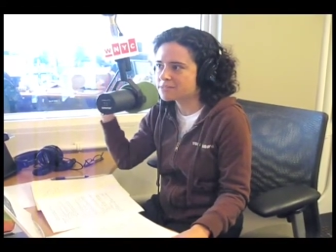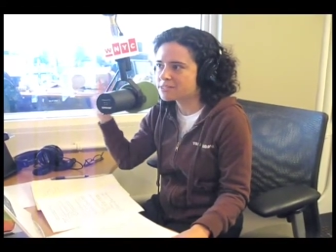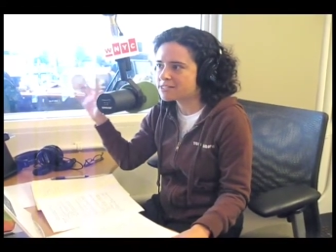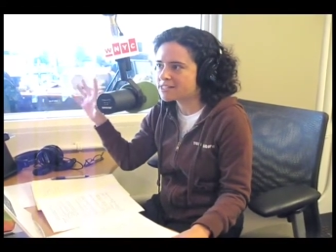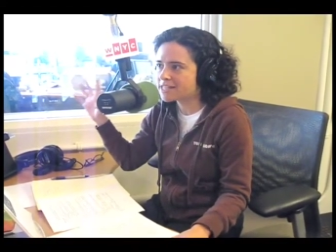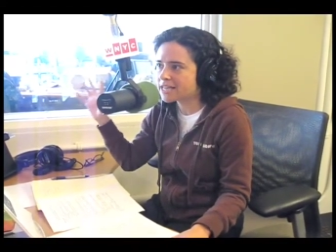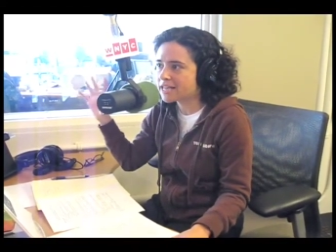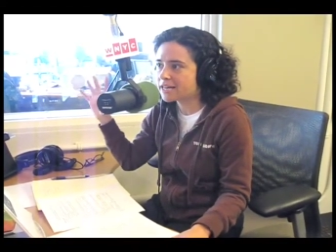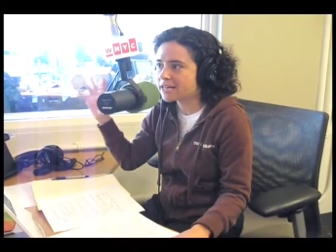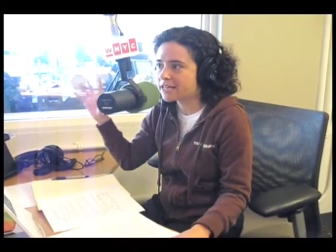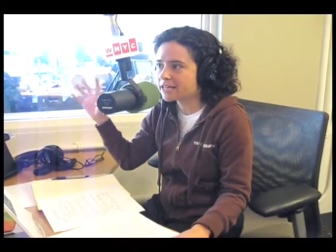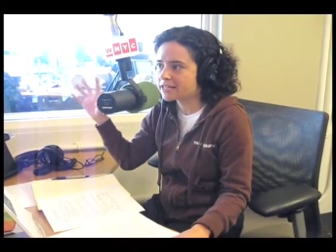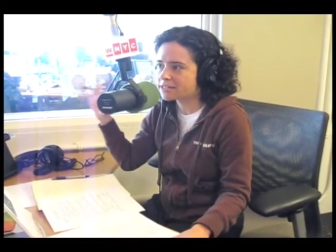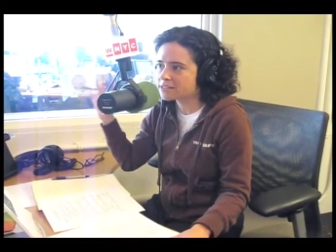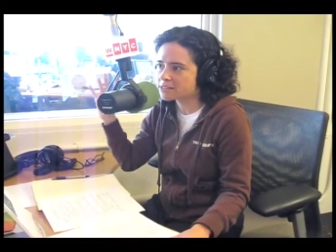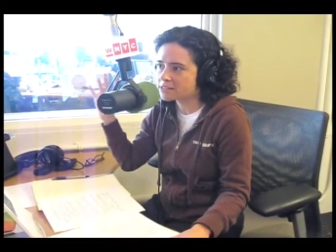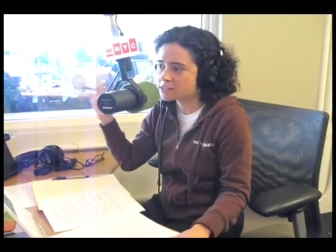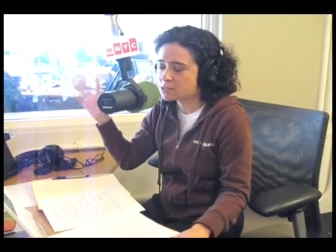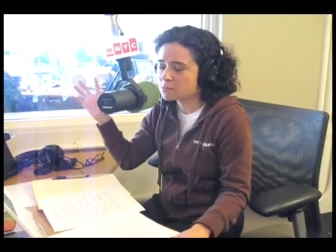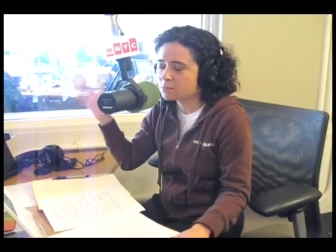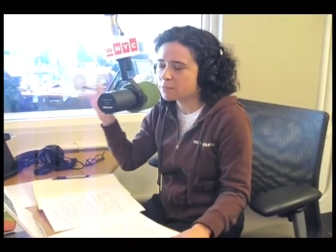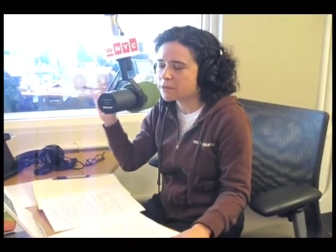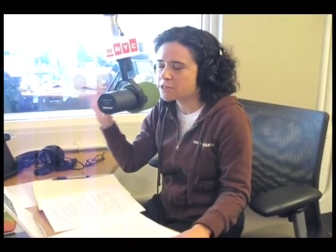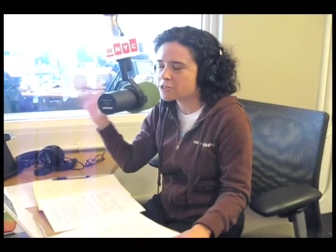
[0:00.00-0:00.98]
settings,
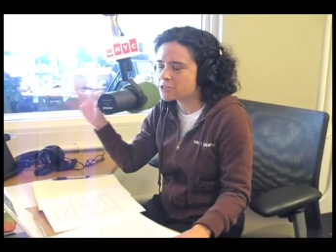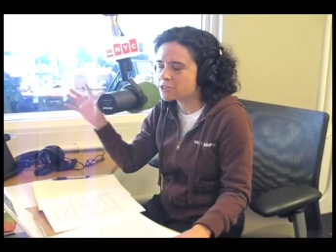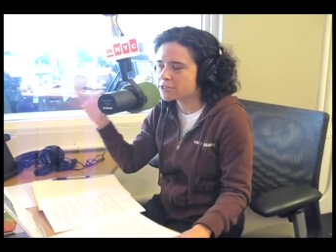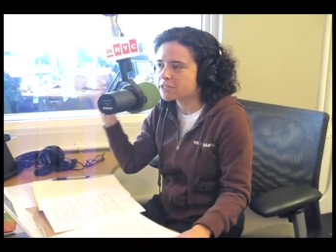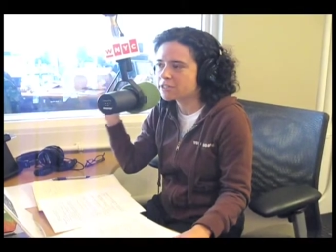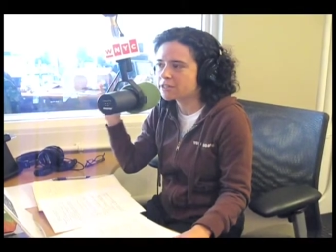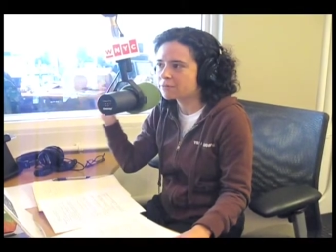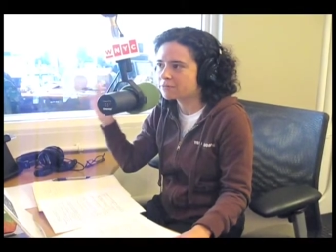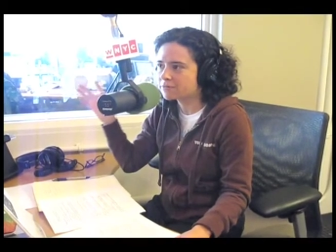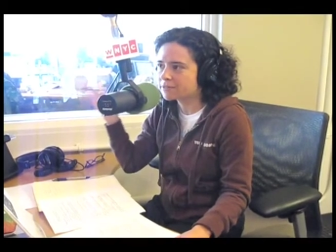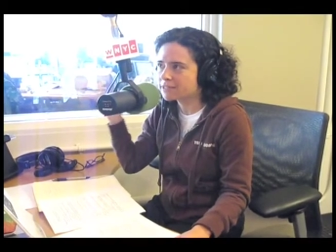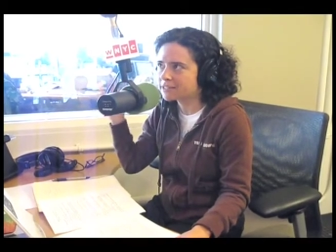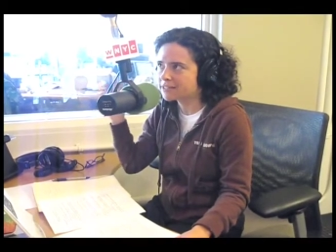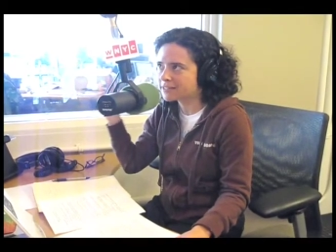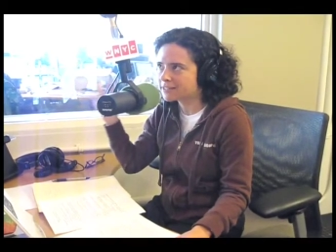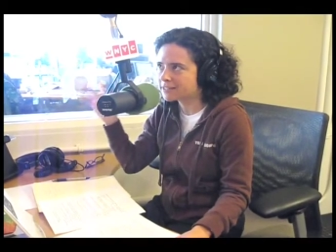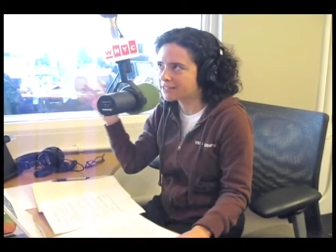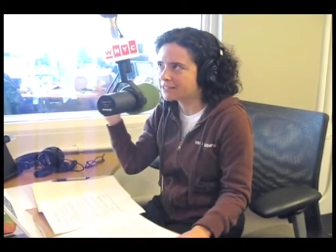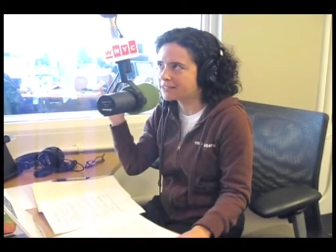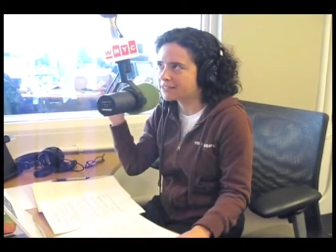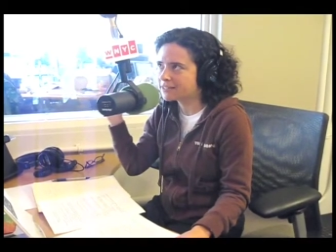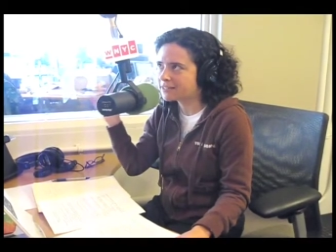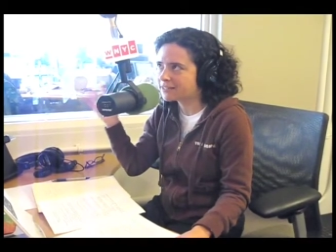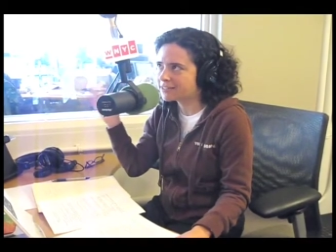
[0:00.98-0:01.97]
especially
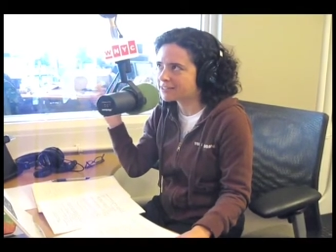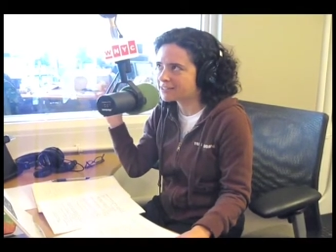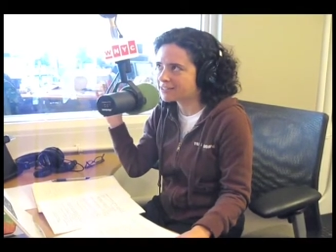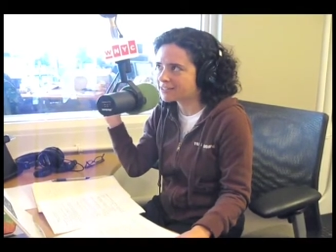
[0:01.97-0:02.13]
within